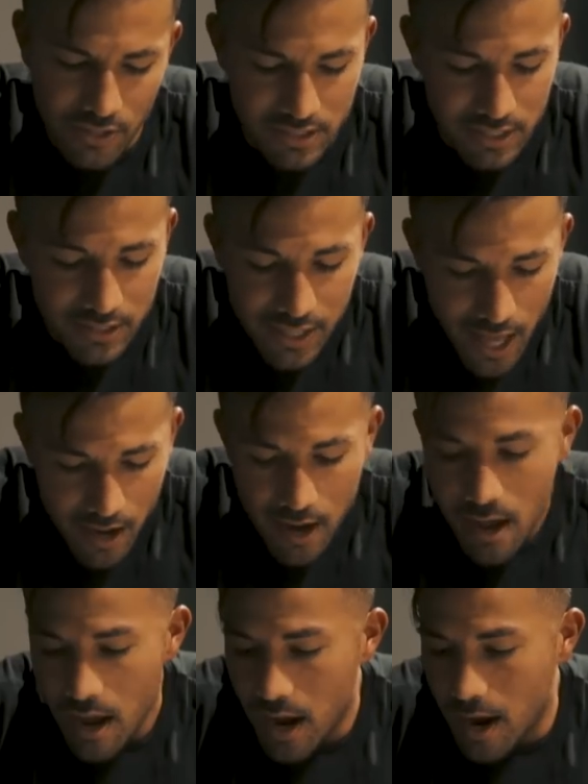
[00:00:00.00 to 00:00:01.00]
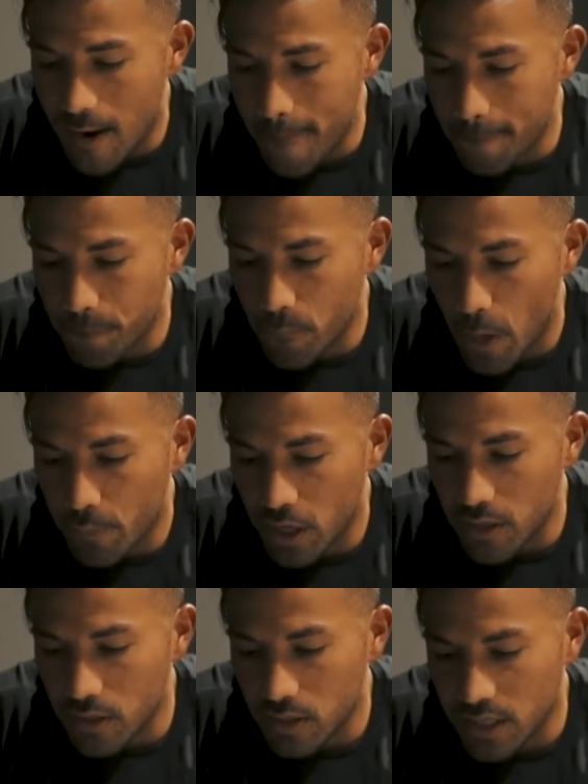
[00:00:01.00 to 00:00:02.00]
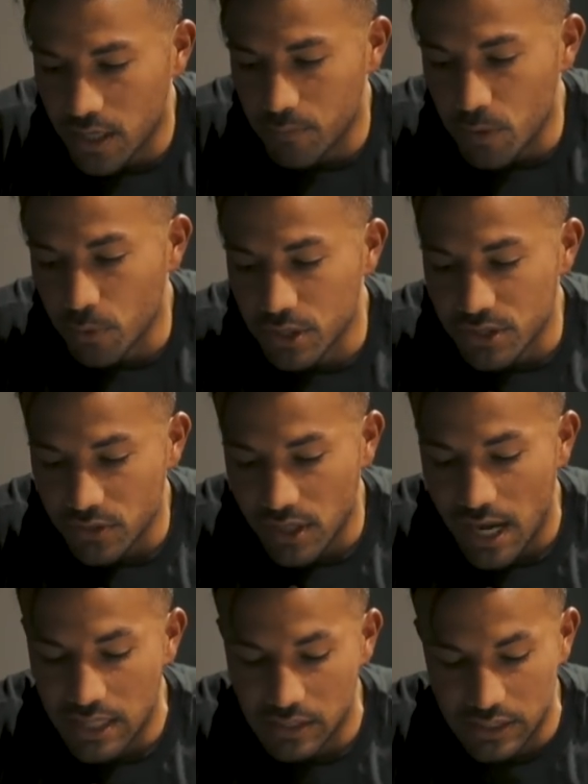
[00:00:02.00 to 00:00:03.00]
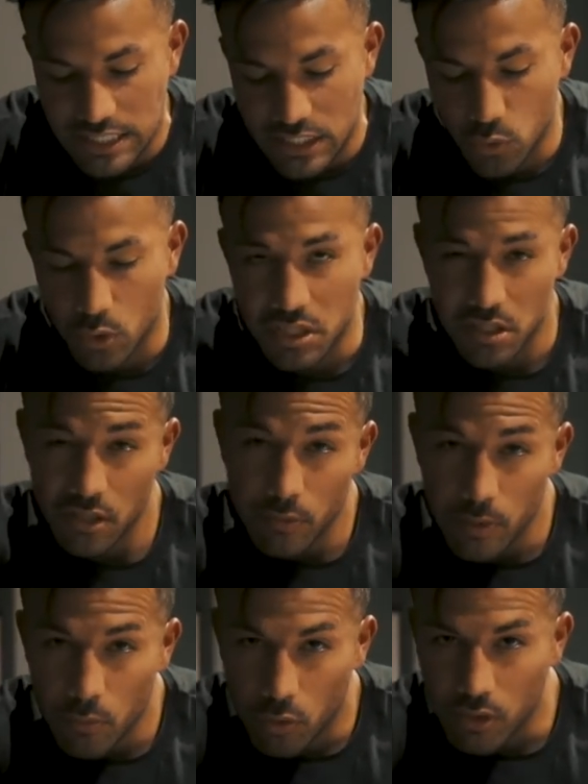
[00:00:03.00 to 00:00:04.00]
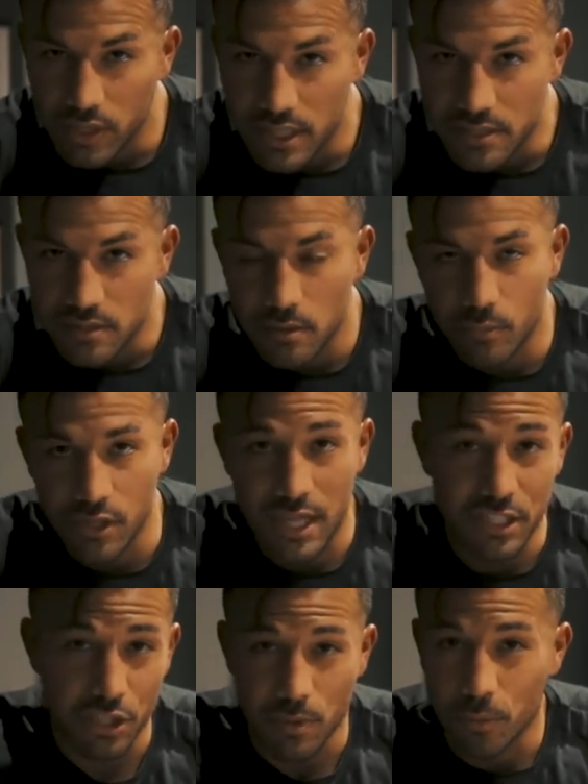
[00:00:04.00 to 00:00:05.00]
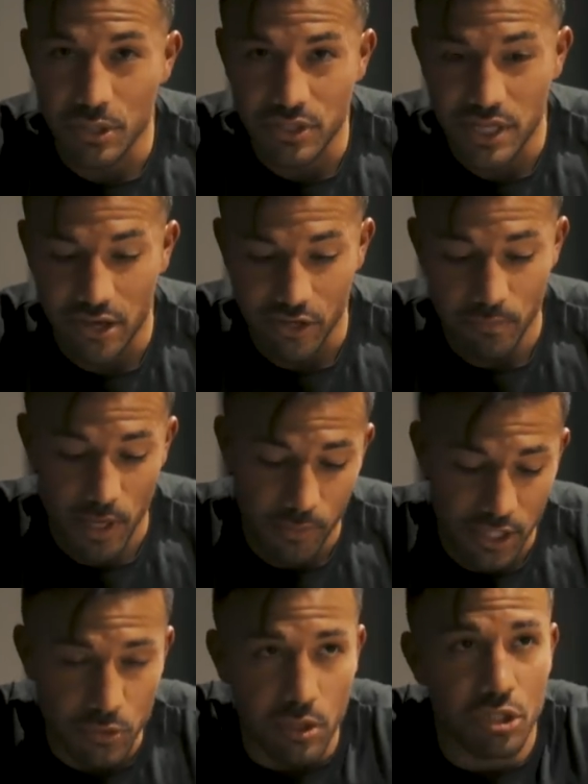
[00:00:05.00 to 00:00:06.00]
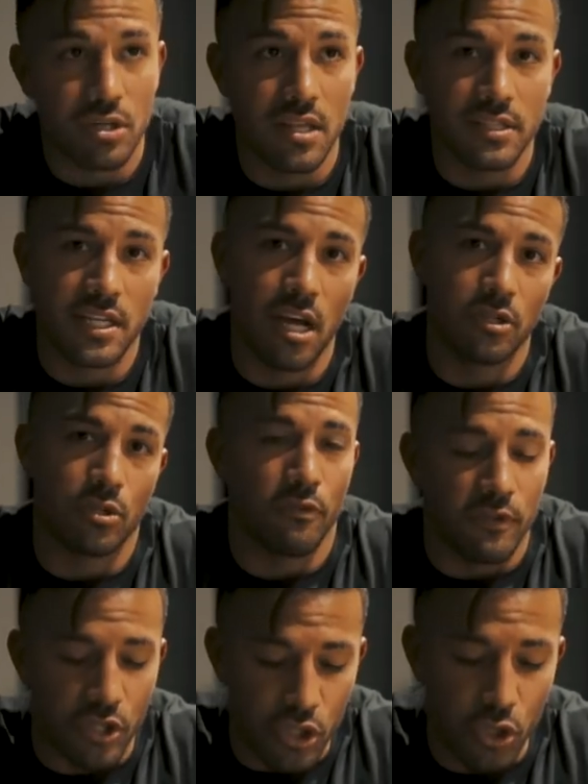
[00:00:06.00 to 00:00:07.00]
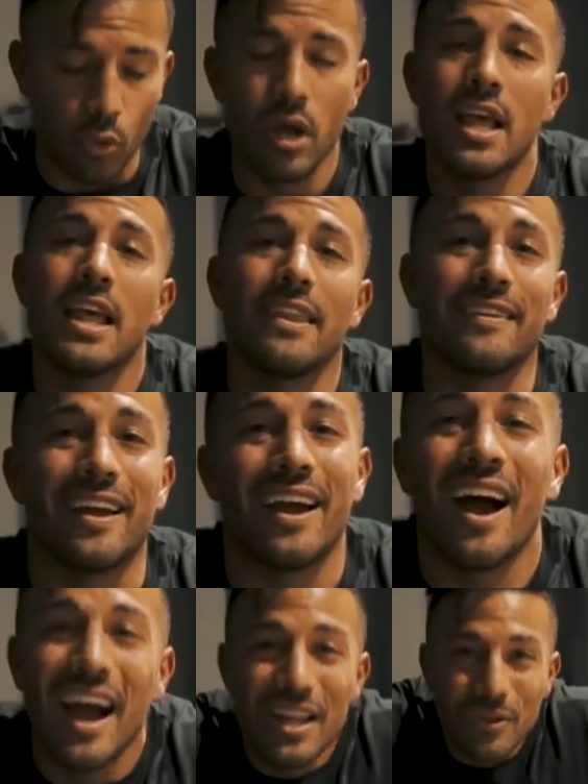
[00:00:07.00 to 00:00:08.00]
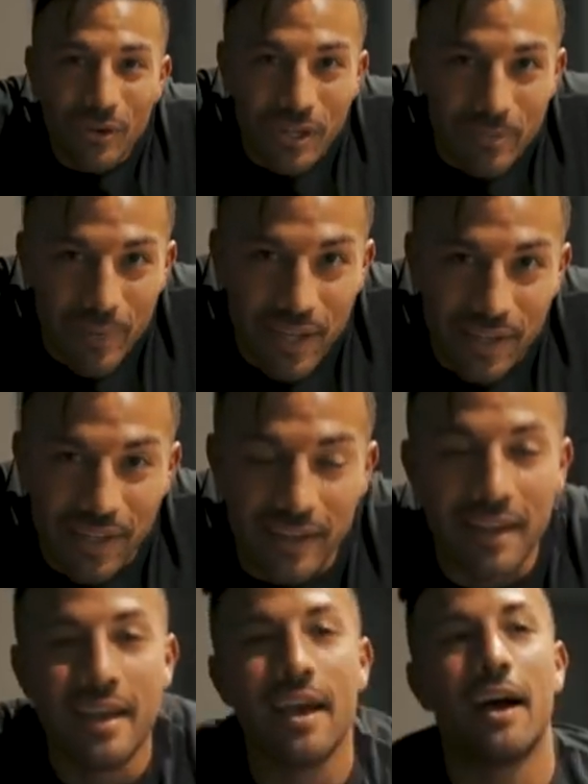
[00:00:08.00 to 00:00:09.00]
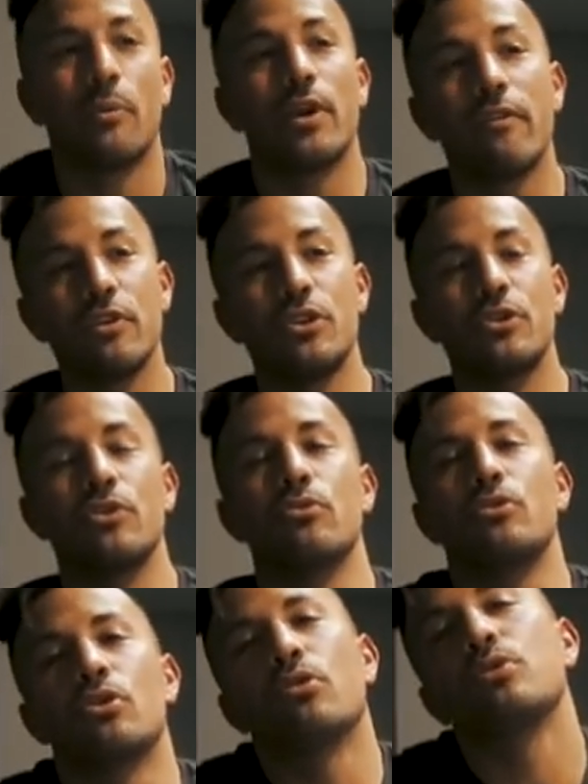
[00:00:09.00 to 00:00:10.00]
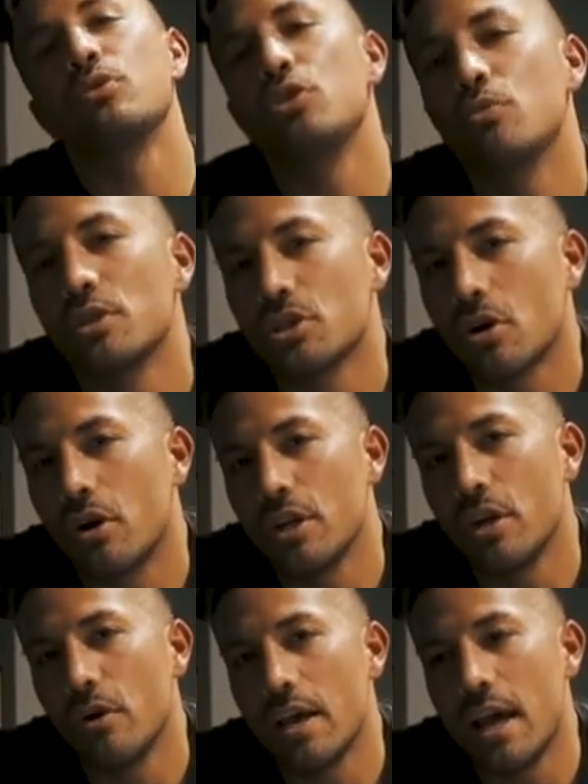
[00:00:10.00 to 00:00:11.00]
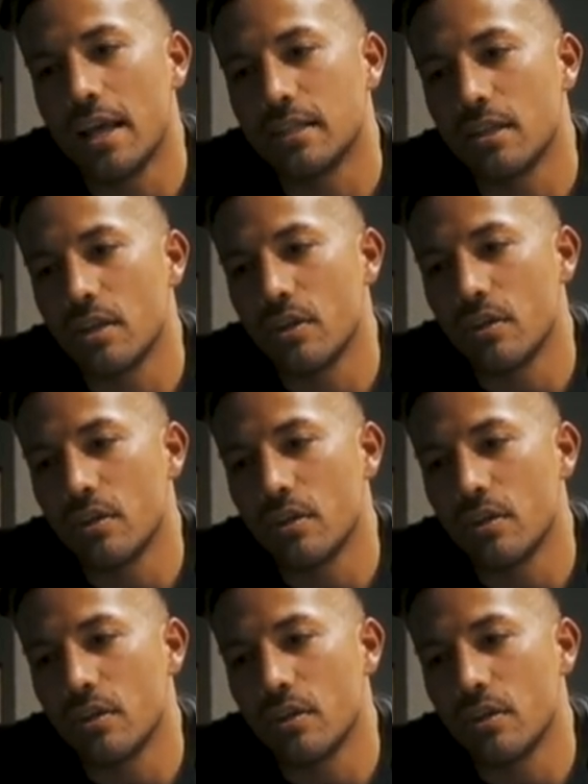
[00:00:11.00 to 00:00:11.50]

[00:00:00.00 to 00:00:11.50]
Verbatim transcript: things like that. Um, but again, me personally, I lean towards a little bit more lists, but that's just my personality. Maybe you guys want to try this out. So if you do, then I highly recommend it. Whatever you do, don't do too much cardio at